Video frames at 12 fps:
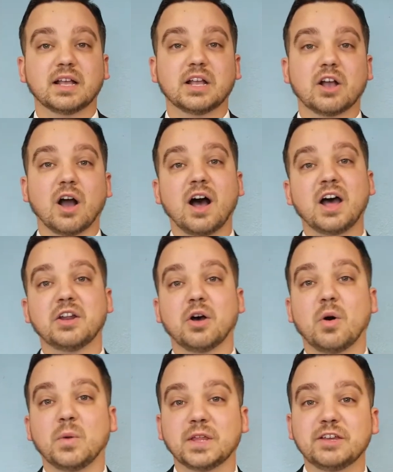God
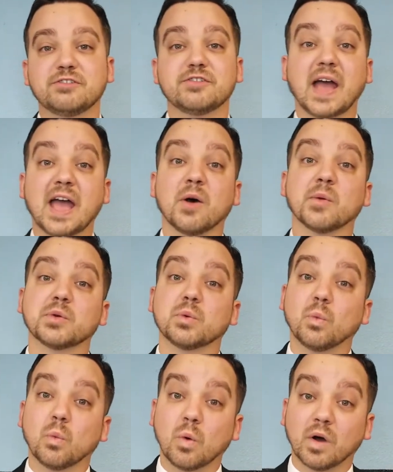only found
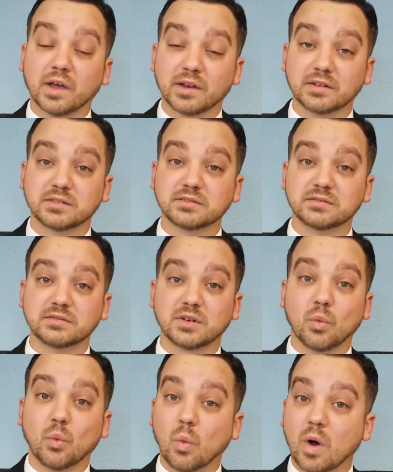one,
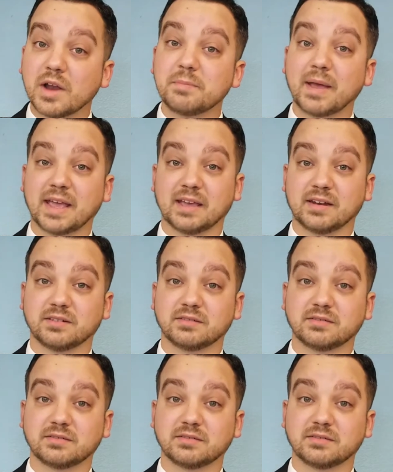one man